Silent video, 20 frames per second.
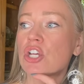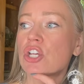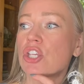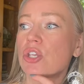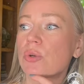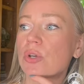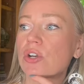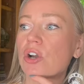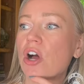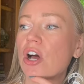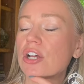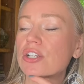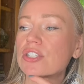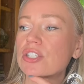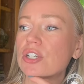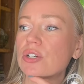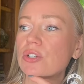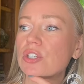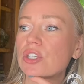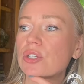You can
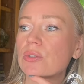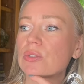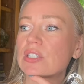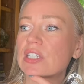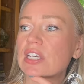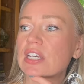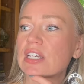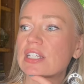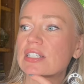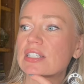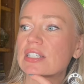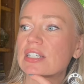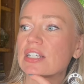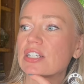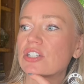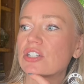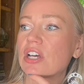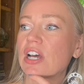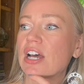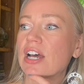also use it
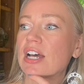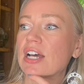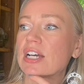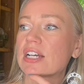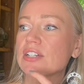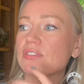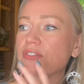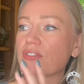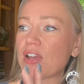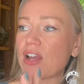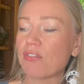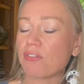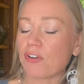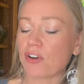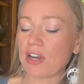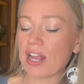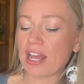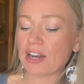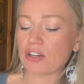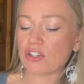for
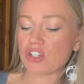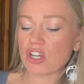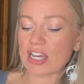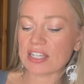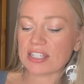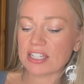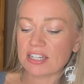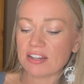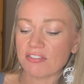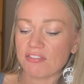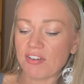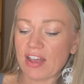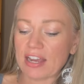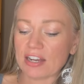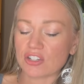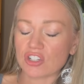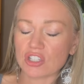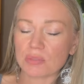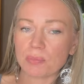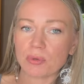an energizing
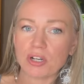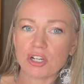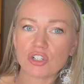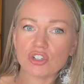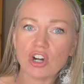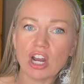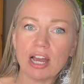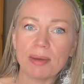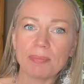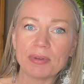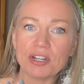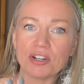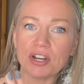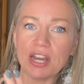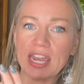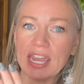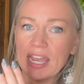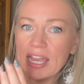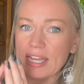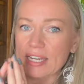effect. Just put a drop in your
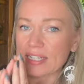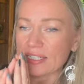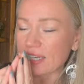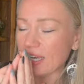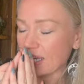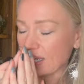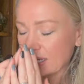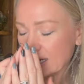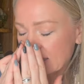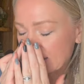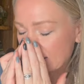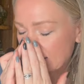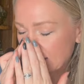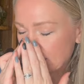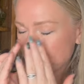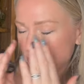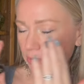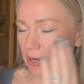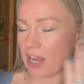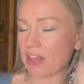hand, take a nice
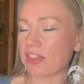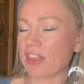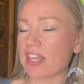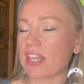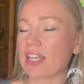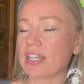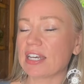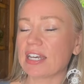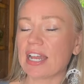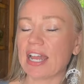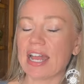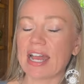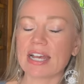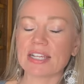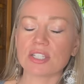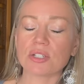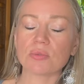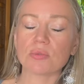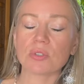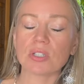deep breath in, and it
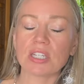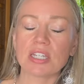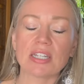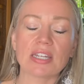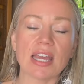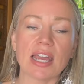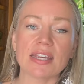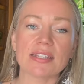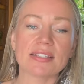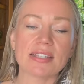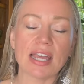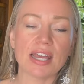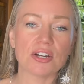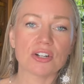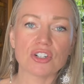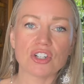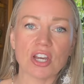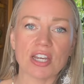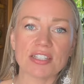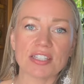has a really nice
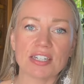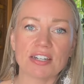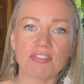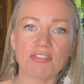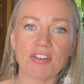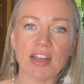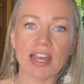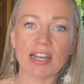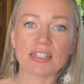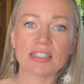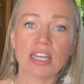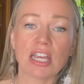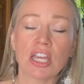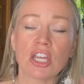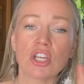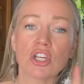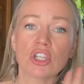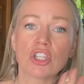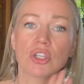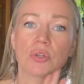energizing effect.
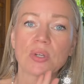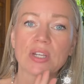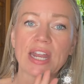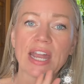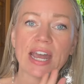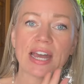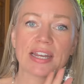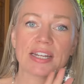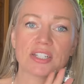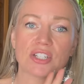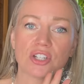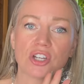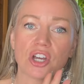You can add it to